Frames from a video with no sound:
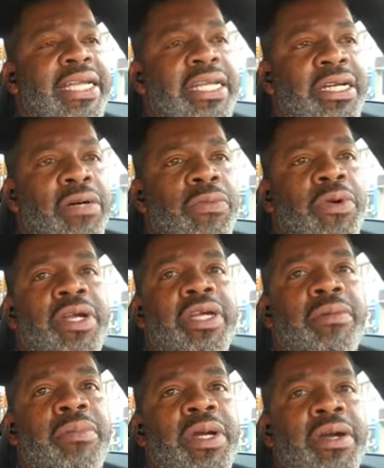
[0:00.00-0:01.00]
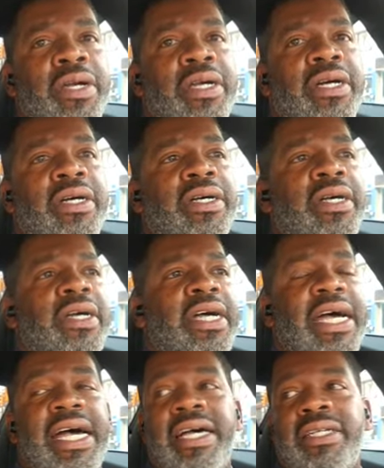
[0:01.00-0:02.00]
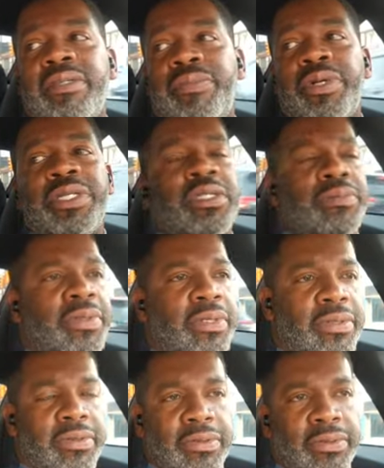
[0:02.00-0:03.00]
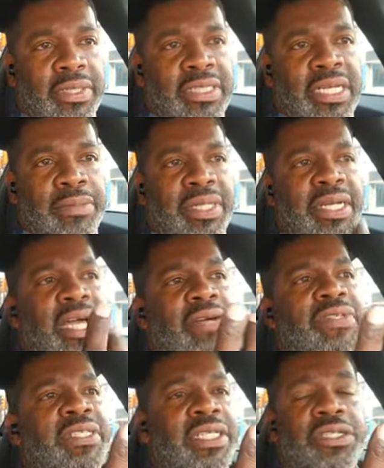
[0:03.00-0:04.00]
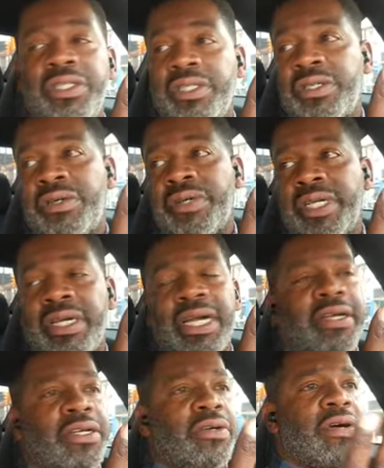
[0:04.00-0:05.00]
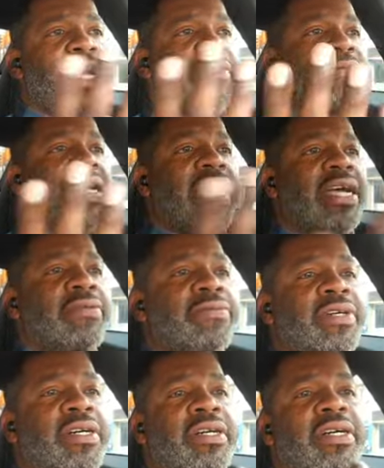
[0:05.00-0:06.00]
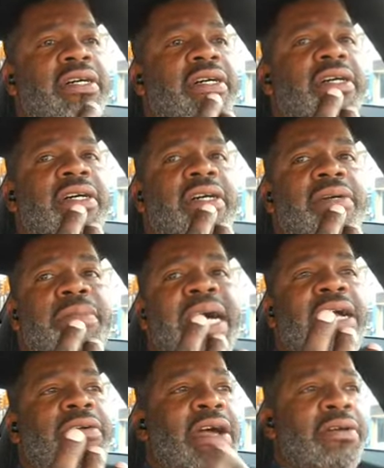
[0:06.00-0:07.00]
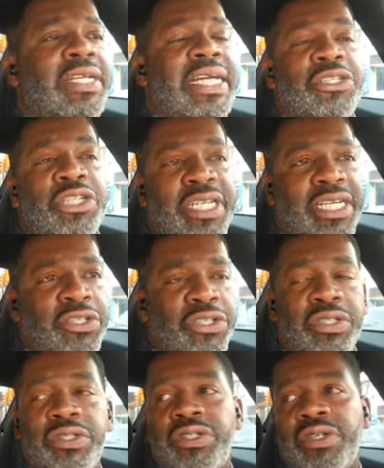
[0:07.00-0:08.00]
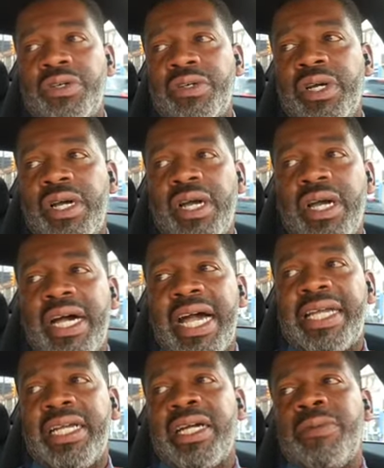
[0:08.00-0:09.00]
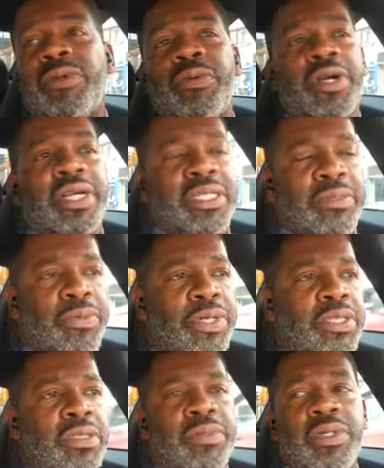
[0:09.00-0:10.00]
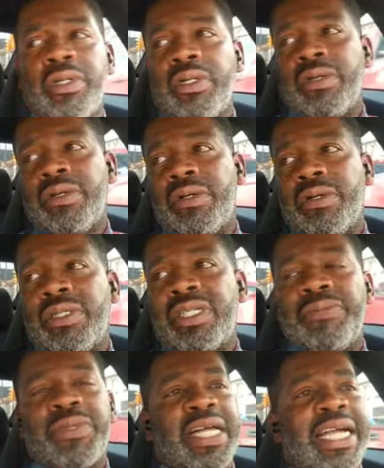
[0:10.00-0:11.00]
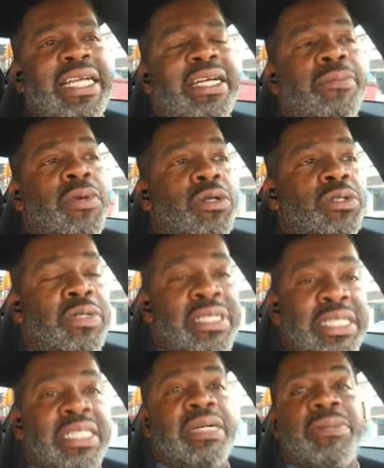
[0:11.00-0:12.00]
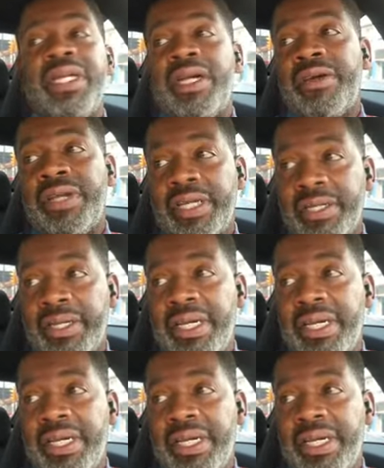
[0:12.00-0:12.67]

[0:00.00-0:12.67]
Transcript: can come work in America as a principal because I'm a, I have a teaching degree. Uh, you know, I, I have a, a, background in education, so I can come and work as a principal or, or something. I can come also as a seminarian.